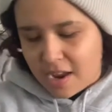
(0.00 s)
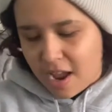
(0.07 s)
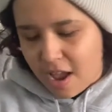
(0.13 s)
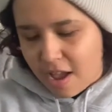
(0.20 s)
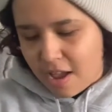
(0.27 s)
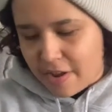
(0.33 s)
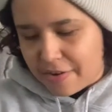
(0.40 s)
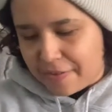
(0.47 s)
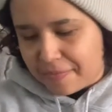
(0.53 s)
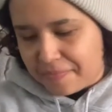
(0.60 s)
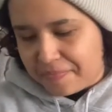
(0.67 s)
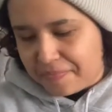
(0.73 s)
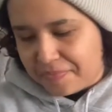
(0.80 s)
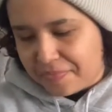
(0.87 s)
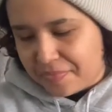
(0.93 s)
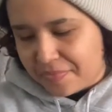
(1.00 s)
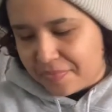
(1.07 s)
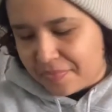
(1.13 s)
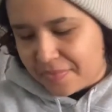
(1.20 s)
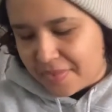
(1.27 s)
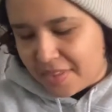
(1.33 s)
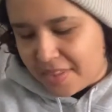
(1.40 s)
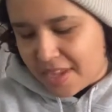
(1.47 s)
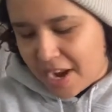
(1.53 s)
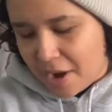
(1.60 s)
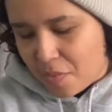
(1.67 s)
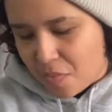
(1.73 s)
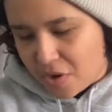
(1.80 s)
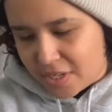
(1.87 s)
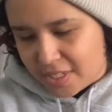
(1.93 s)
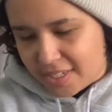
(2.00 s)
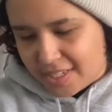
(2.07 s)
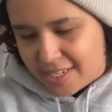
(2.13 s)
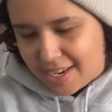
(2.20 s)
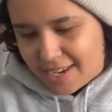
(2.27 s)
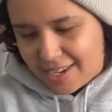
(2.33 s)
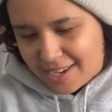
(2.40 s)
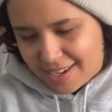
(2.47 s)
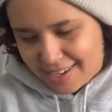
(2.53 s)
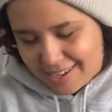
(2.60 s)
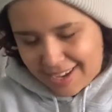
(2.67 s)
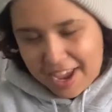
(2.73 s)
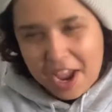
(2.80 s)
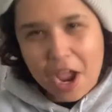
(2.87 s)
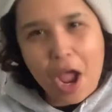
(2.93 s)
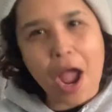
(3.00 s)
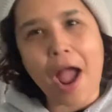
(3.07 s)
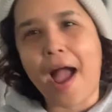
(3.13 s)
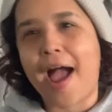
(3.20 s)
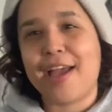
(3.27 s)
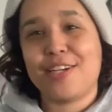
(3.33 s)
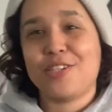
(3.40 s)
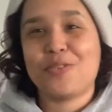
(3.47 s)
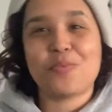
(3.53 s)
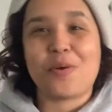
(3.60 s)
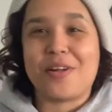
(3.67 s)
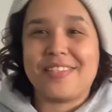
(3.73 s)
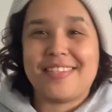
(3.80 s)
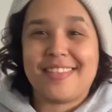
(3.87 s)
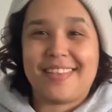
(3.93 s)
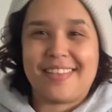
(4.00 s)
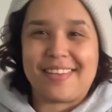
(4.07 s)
that I wanted to I just wanted